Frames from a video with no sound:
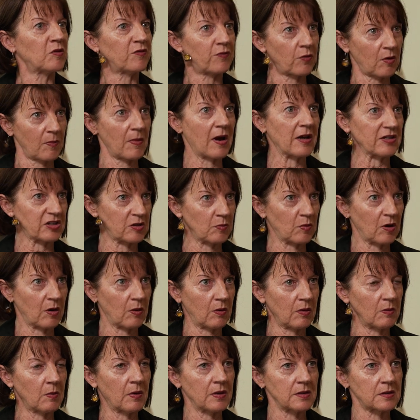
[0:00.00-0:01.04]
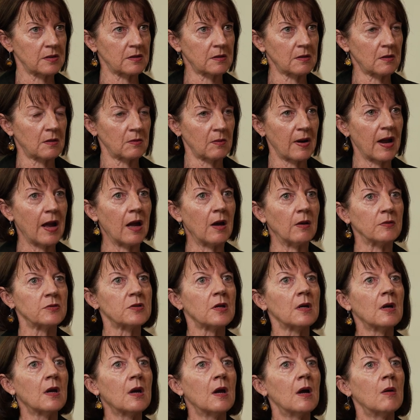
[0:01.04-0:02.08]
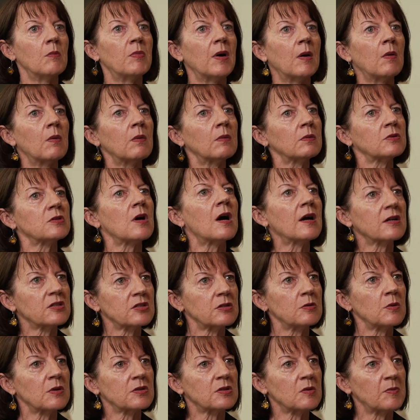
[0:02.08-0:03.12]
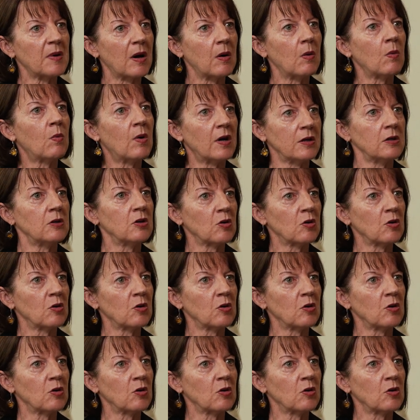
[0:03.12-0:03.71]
before Masimo was around. But talk to us about what